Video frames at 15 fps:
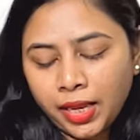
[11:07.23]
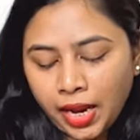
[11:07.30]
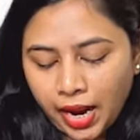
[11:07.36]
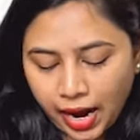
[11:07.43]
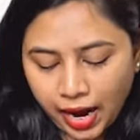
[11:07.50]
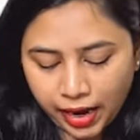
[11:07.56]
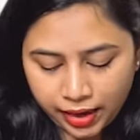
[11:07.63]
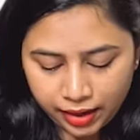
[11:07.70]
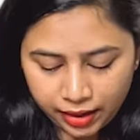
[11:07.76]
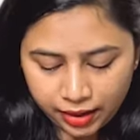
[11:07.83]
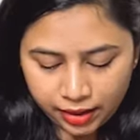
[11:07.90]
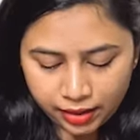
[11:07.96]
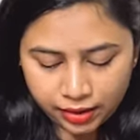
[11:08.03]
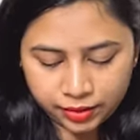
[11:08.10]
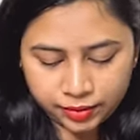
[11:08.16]
And
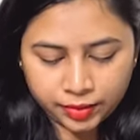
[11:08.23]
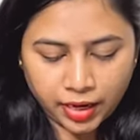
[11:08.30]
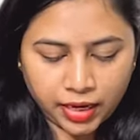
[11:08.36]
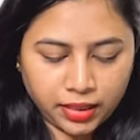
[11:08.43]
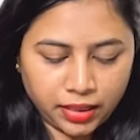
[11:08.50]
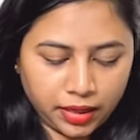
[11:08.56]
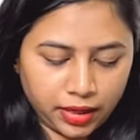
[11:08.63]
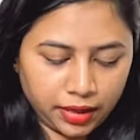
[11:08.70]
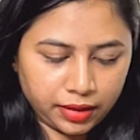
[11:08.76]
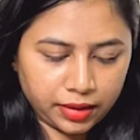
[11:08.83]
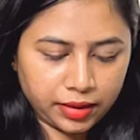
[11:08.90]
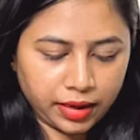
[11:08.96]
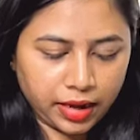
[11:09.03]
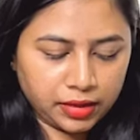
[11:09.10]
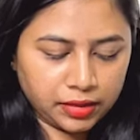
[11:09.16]
I think it
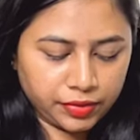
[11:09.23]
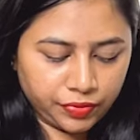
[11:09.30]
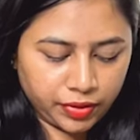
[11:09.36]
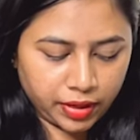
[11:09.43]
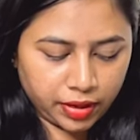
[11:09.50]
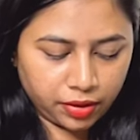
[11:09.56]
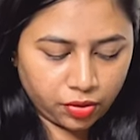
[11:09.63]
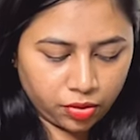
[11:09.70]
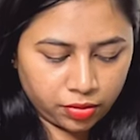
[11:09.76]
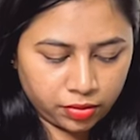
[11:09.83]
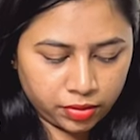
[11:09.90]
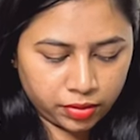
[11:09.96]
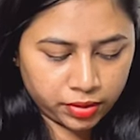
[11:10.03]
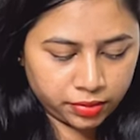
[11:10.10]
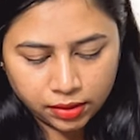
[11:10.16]
retails for around...